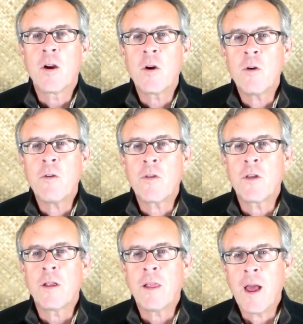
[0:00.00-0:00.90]

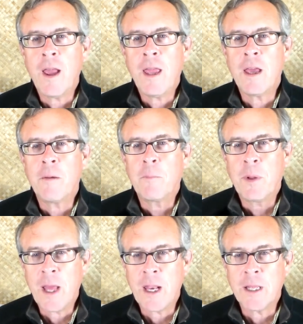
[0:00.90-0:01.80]
Earth-like
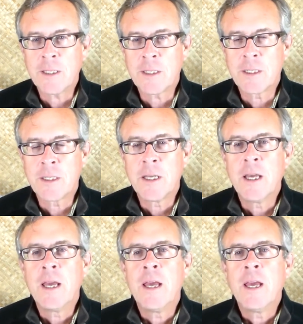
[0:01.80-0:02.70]
planets
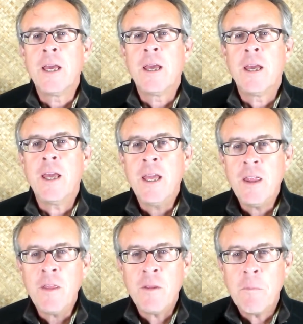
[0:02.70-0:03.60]

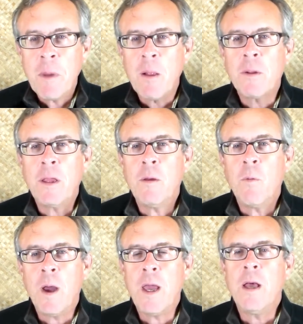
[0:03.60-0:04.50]
in the Milky
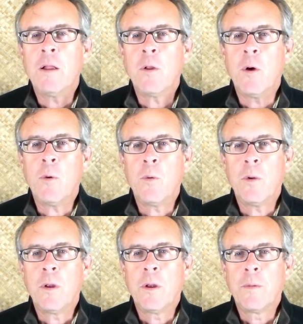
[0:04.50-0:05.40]
Way alone.
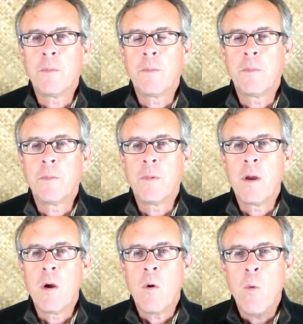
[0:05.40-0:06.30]

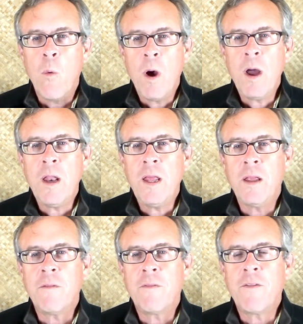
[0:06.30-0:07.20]
One
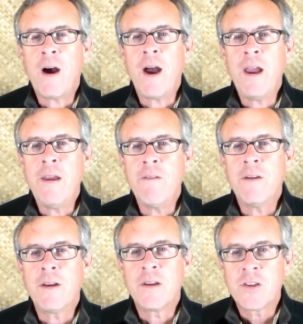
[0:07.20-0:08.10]
in five
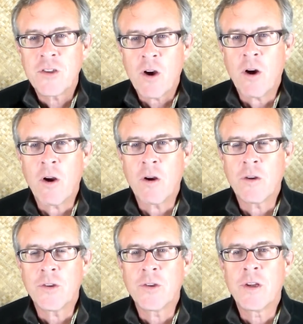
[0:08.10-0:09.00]

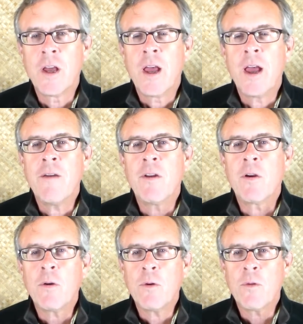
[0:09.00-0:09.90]
stars have
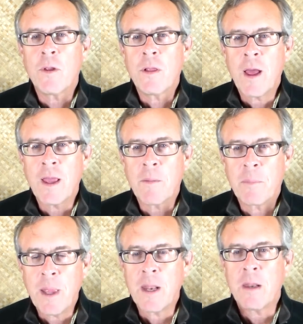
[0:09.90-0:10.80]
an
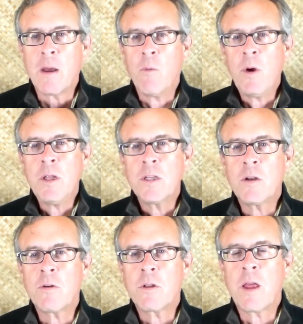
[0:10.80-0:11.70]
Earth-like planet. Now, what is
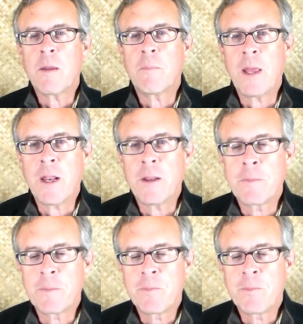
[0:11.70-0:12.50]
an Earth-like planet?